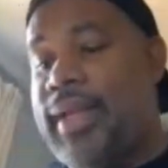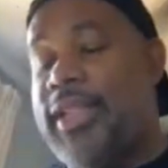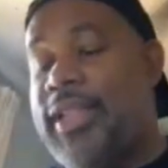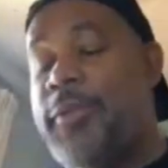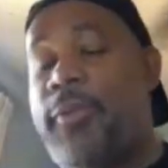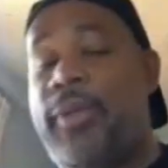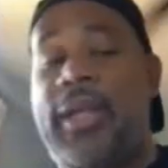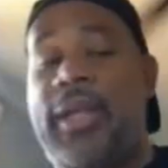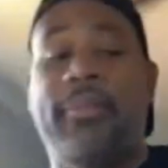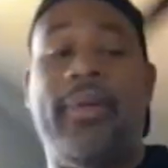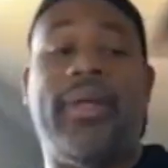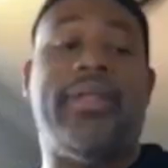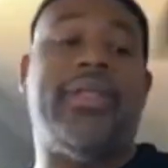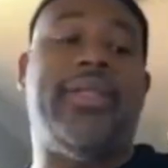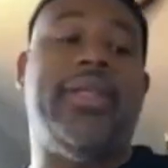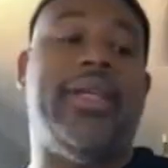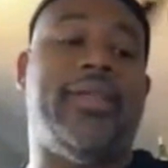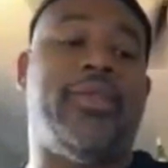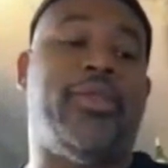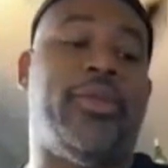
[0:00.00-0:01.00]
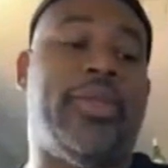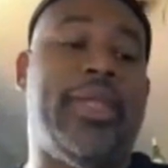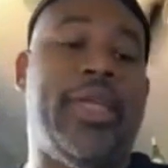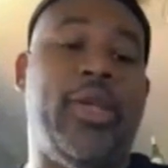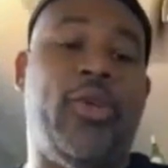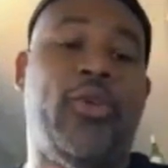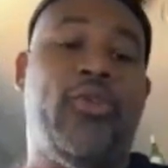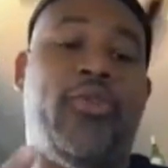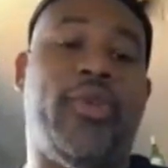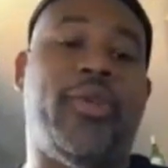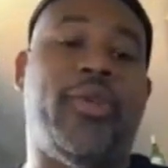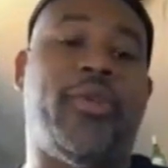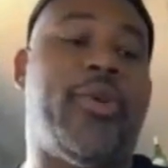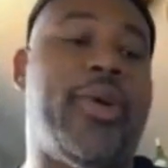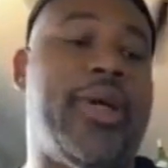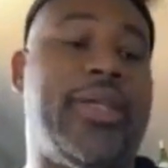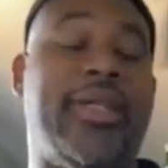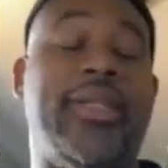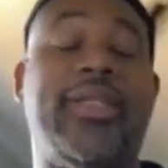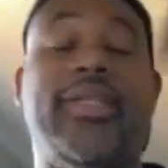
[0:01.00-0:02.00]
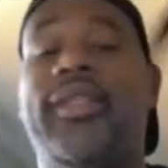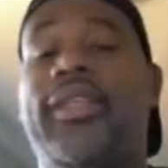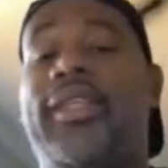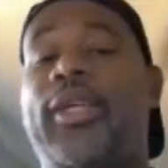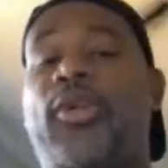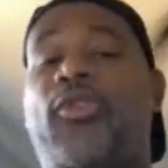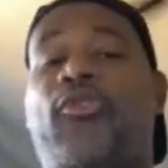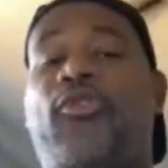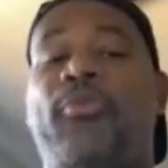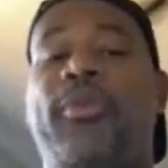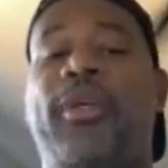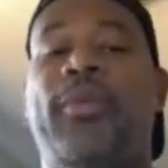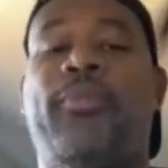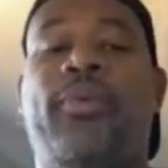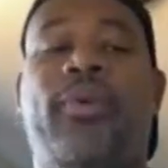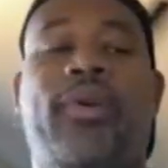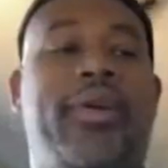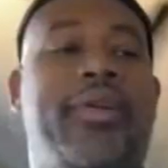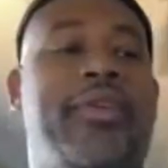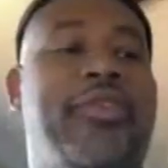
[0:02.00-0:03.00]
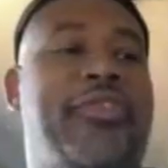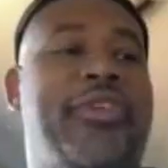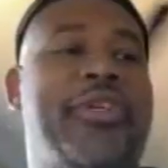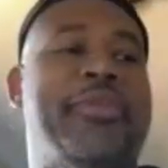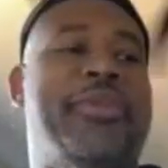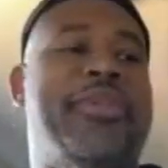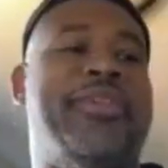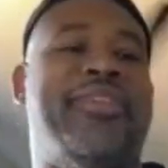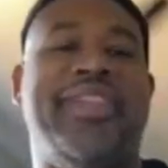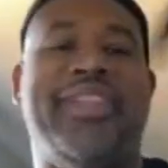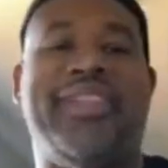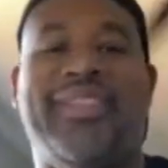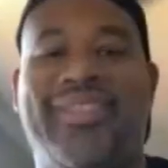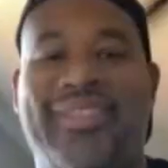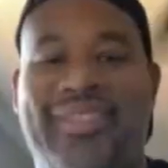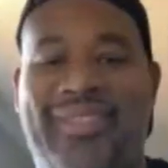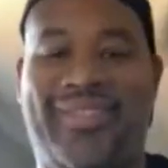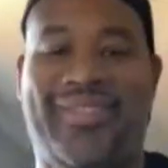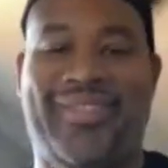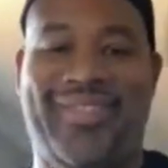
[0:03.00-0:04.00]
that's pretty much it. So thank you for those questions and thank you for being part of the film, Yveline.